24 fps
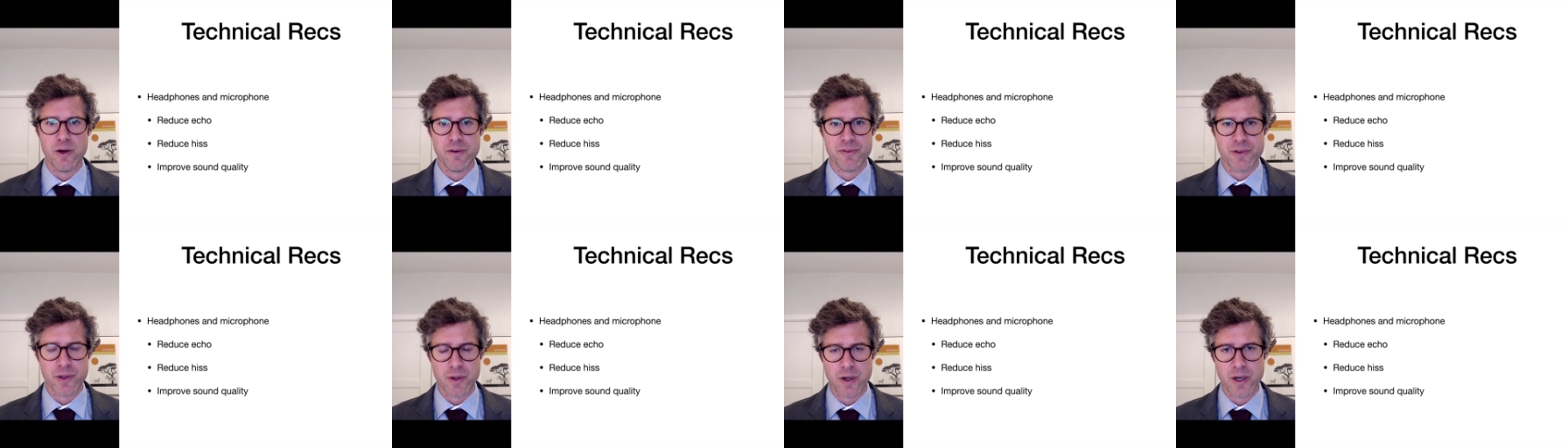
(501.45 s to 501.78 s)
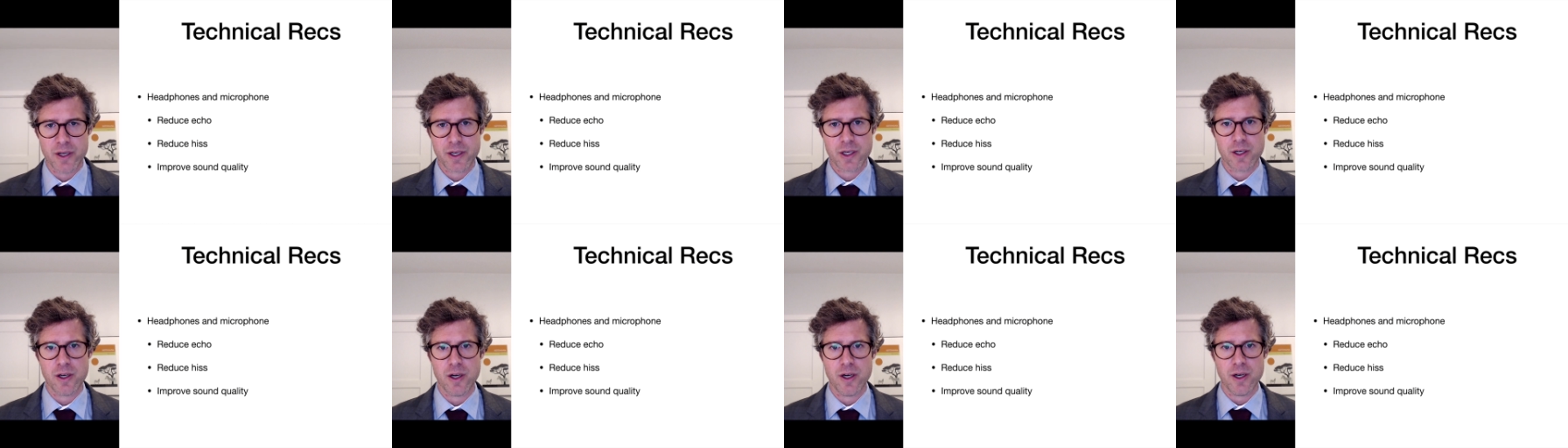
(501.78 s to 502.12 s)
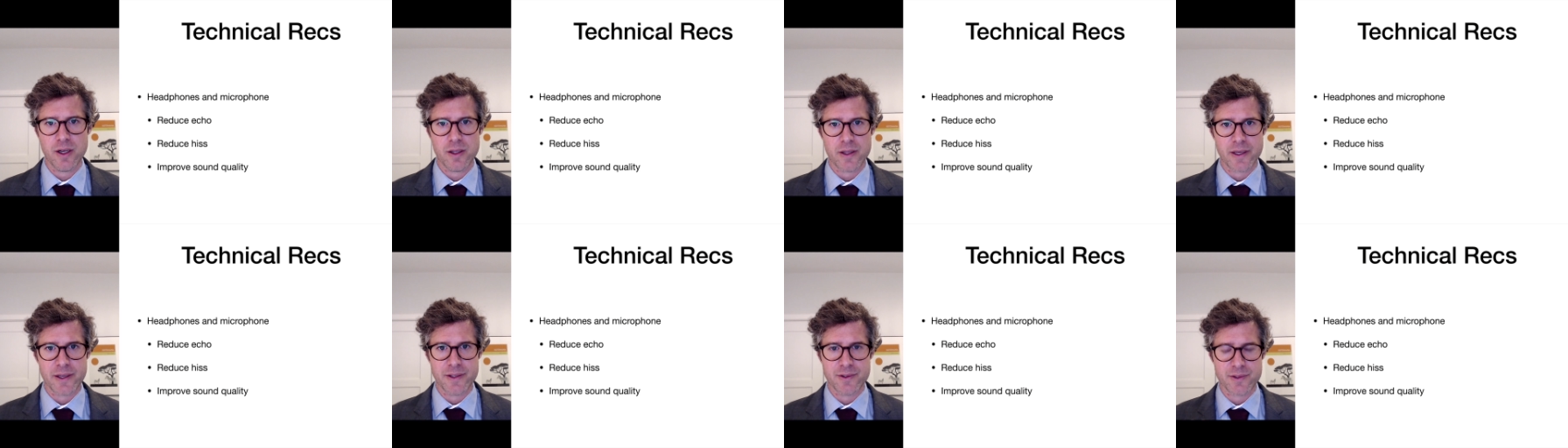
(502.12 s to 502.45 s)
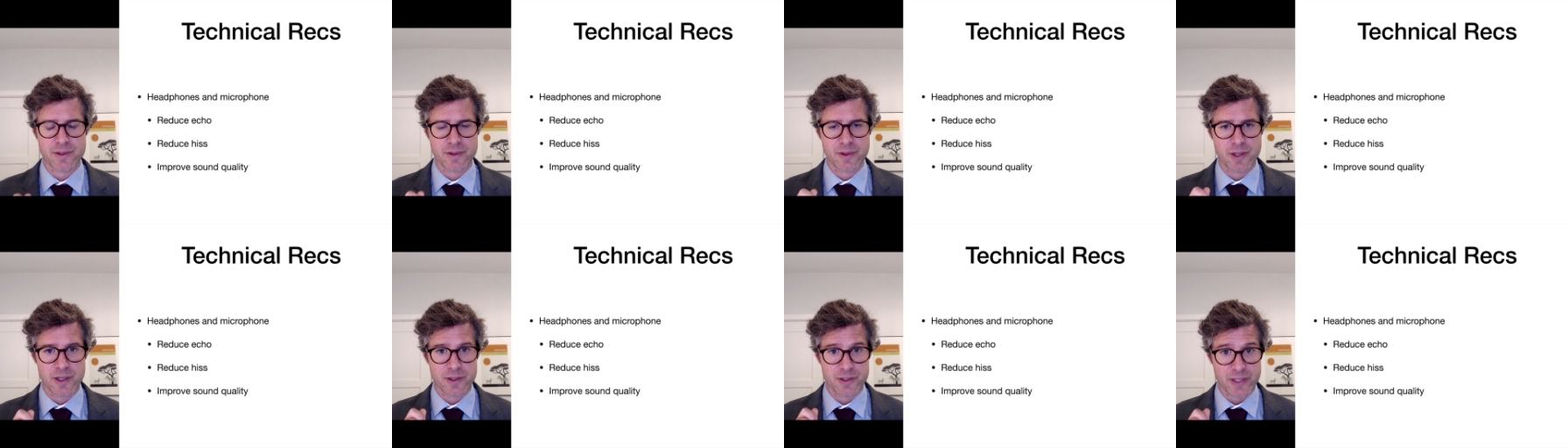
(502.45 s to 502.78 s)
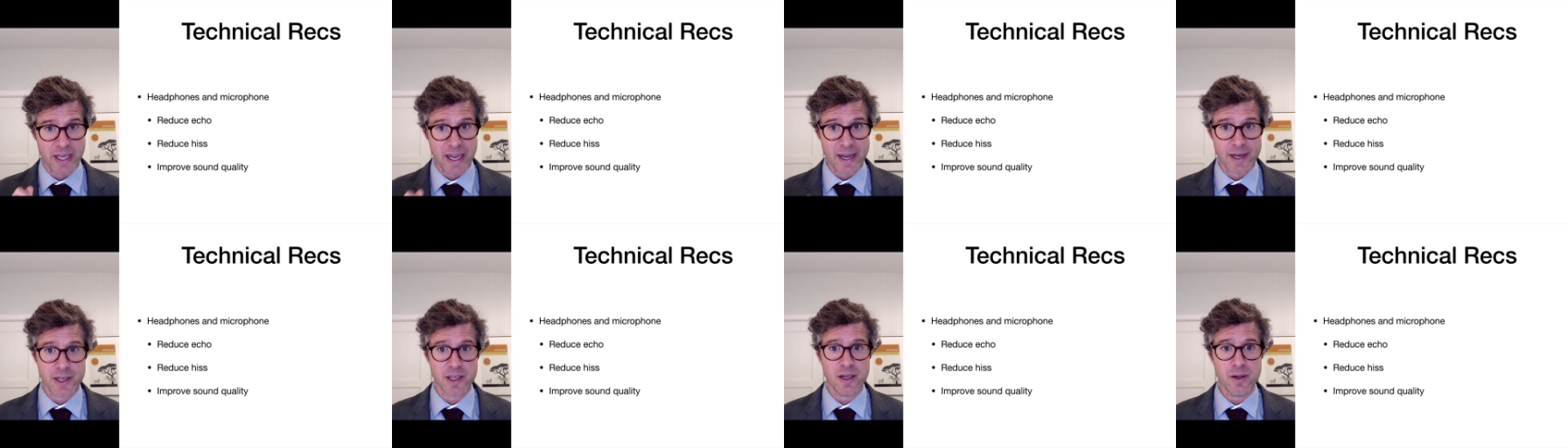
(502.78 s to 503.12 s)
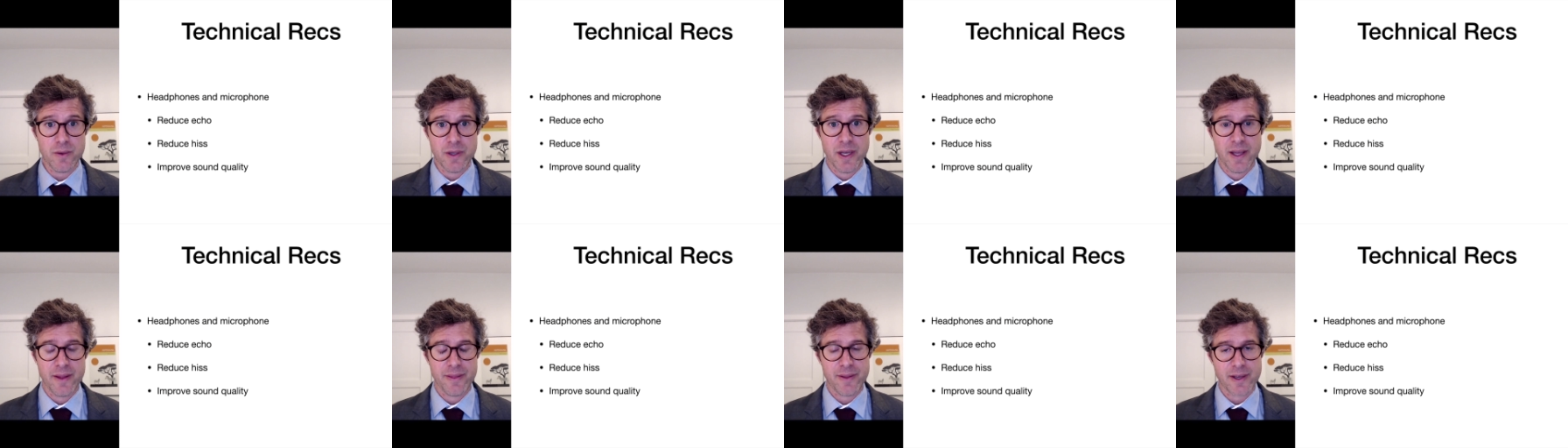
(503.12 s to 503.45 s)
If you're on a call and there's
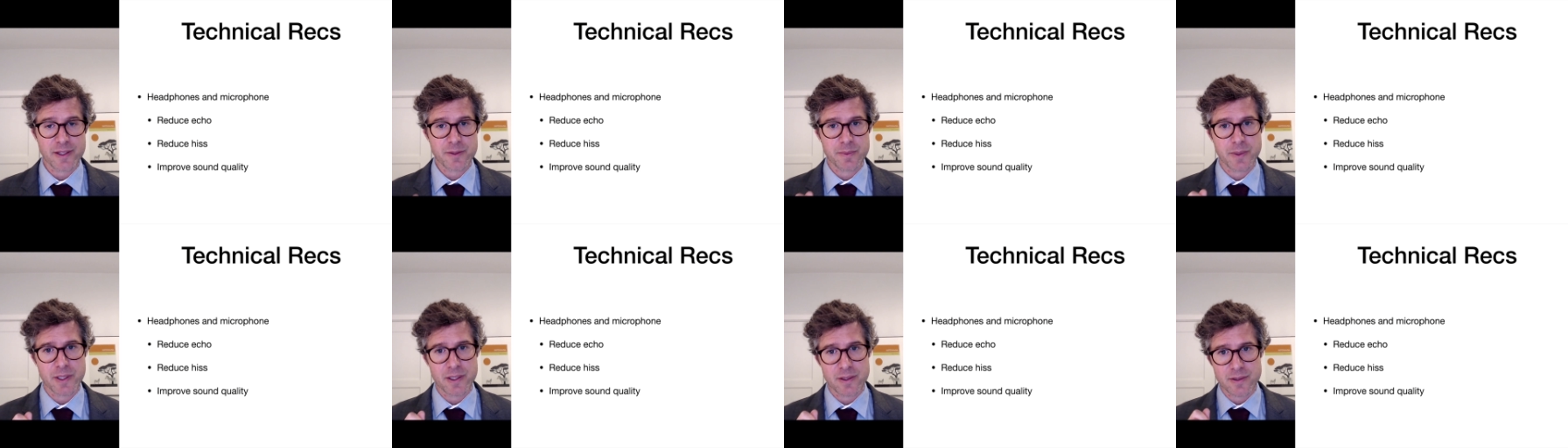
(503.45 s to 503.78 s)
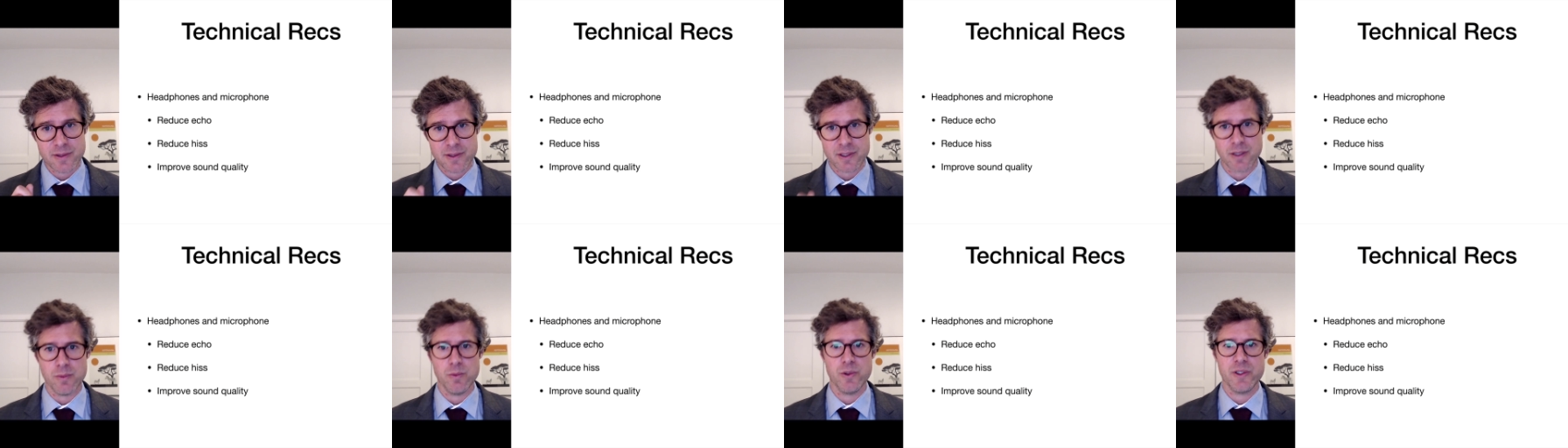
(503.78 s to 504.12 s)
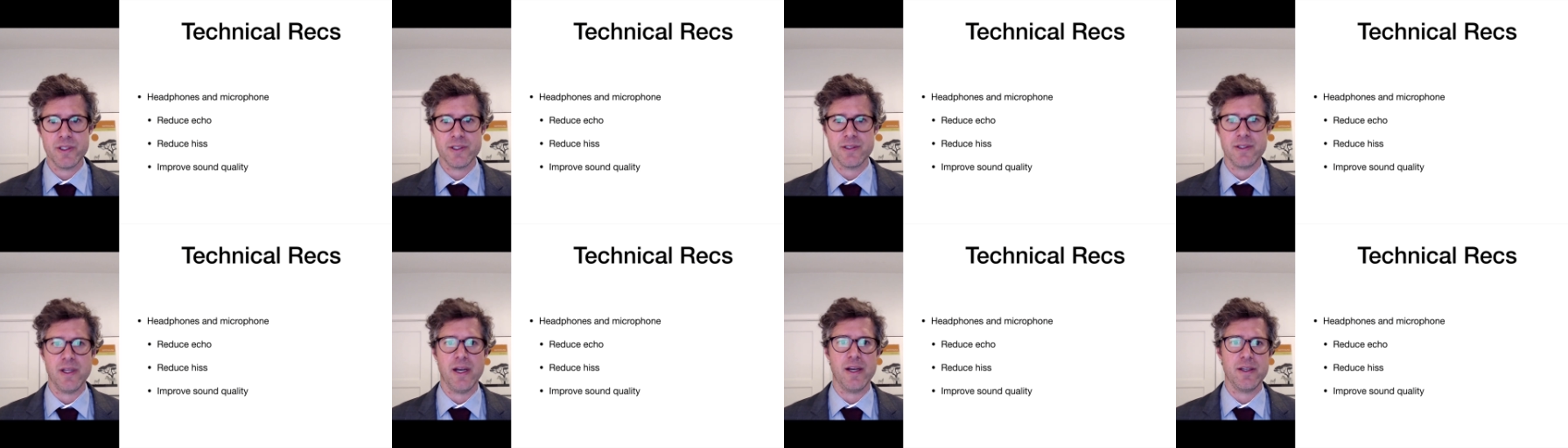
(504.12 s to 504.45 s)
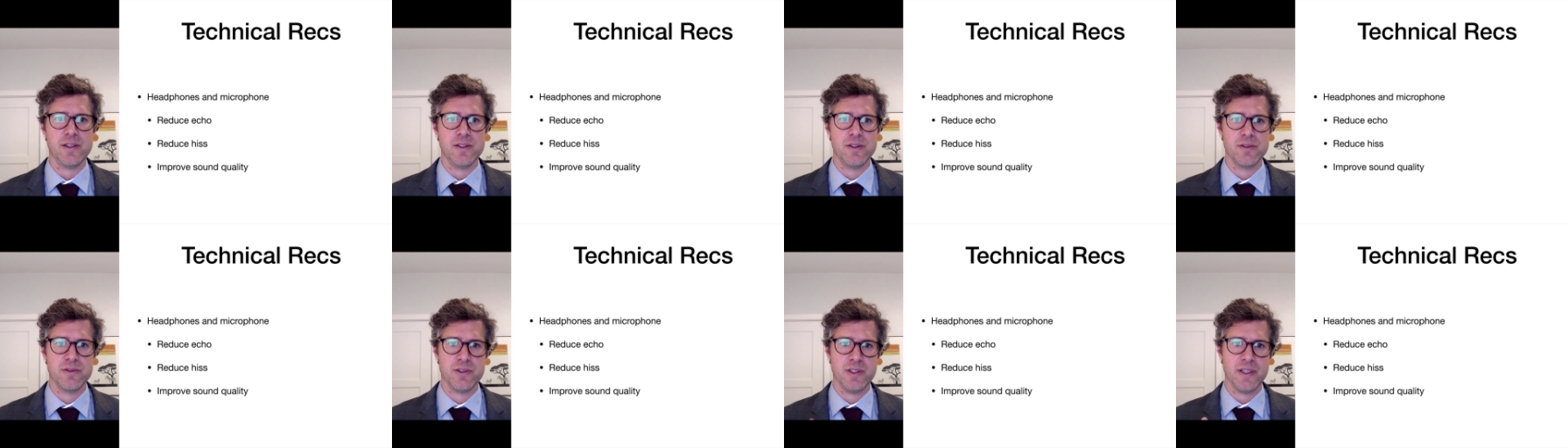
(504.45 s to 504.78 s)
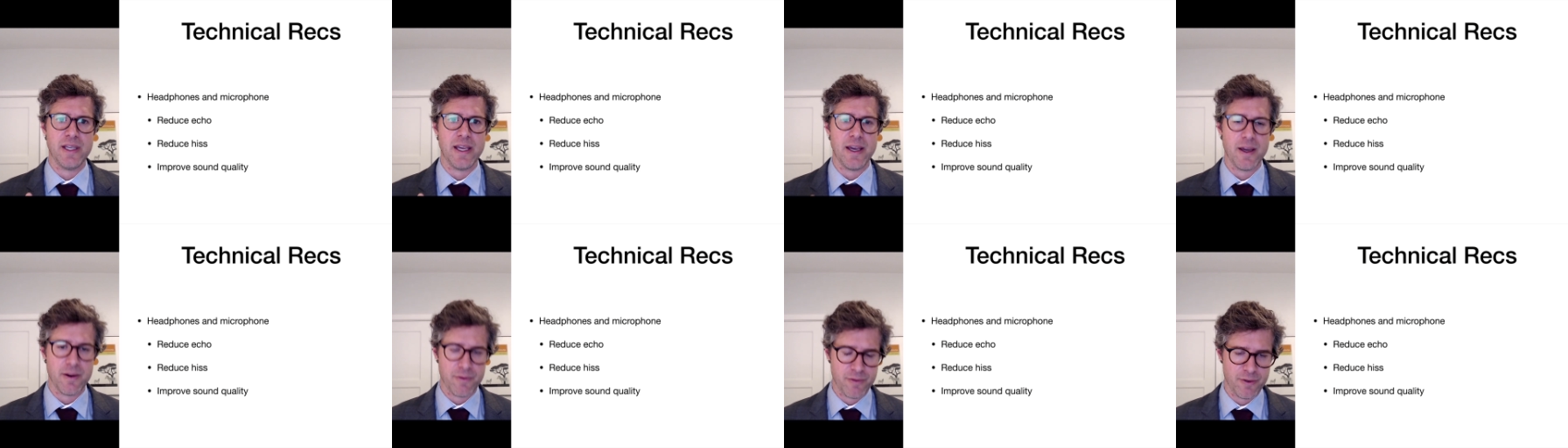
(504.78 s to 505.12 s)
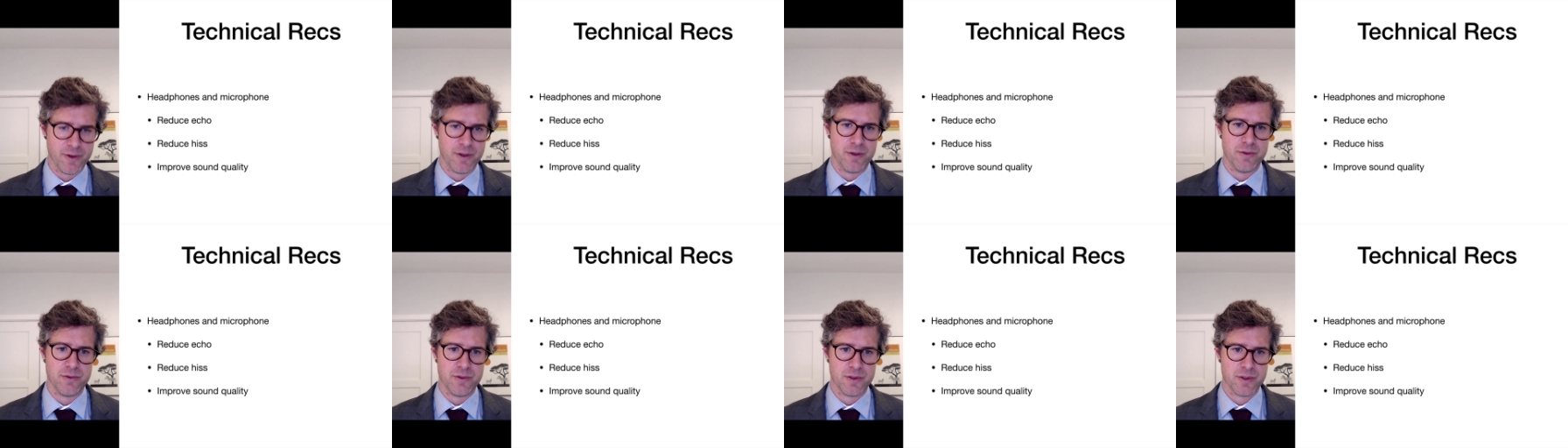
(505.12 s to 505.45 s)
echo, that's because someone is not using
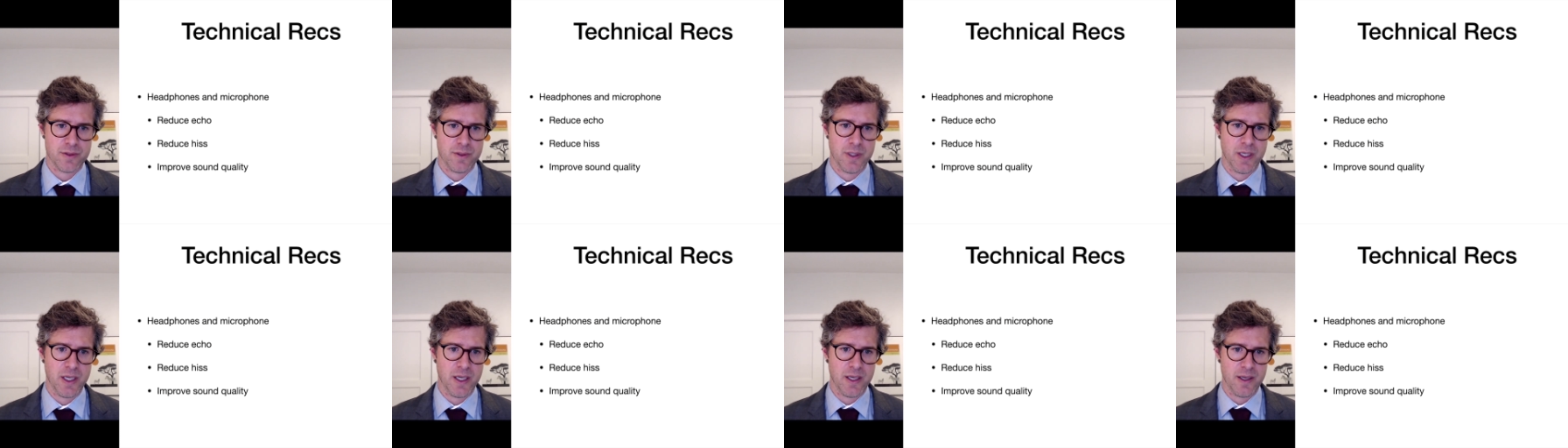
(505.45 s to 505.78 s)
headphones.